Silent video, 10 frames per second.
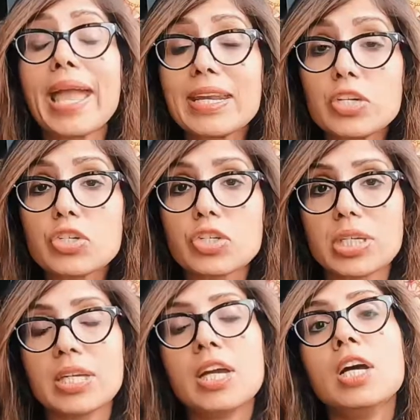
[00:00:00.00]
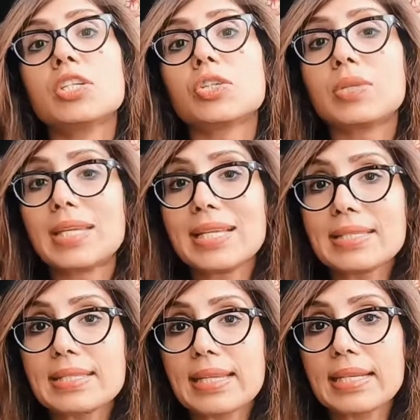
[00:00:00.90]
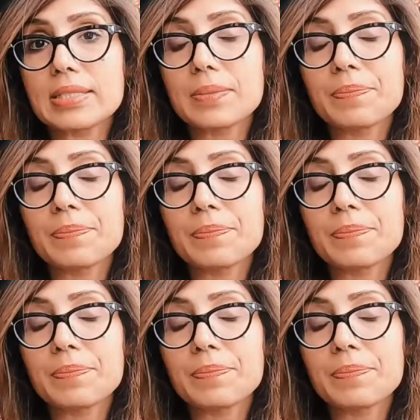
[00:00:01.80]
energy to the incident.